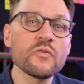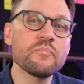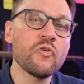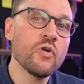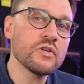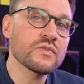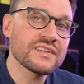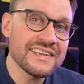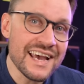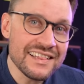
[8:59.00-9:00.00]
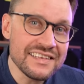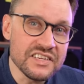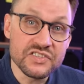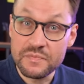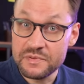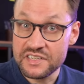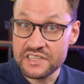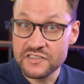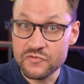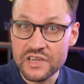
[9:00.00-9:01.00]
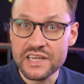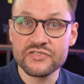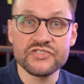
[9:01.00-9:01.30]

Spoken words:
the point with DALL-E, GPT-3 and